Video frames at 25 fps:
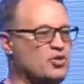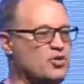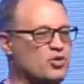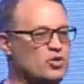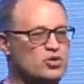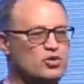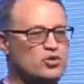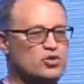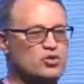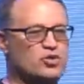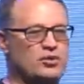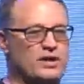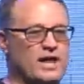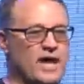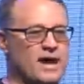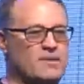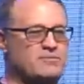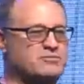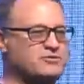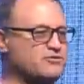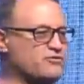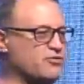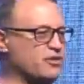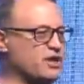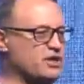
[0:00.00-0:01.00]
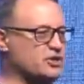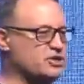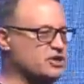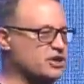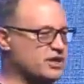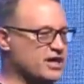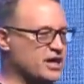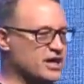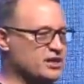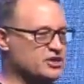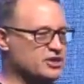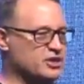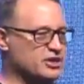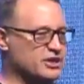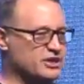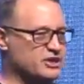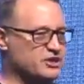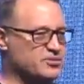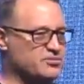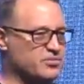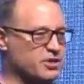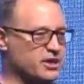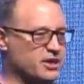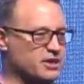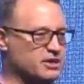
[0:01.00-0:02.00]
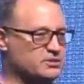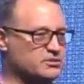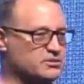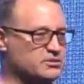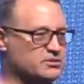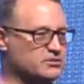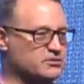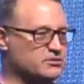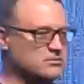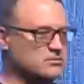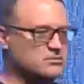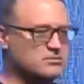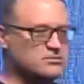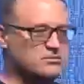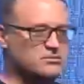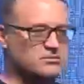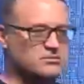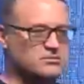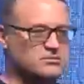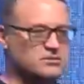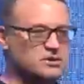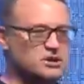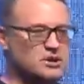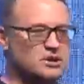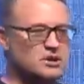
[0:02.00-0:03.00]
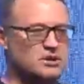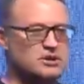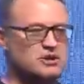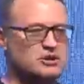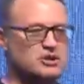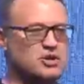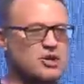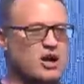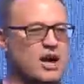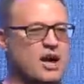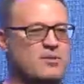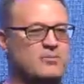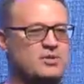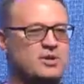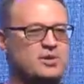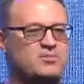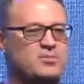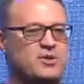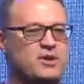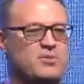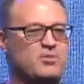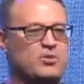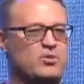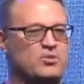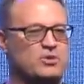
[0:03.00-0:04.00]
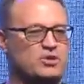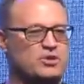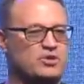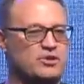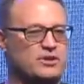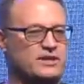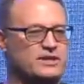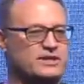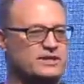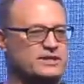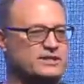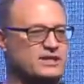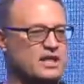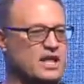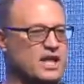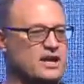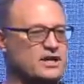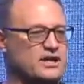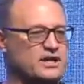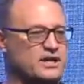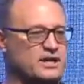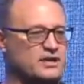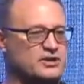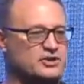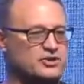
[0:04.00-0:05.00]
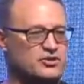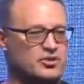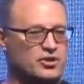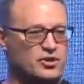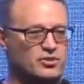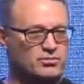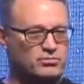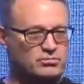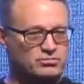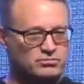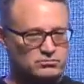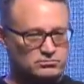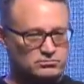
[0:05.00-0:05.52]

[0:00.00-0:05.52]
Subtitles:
your Google Apps for Education experience. So how many people were doing this slide in each group?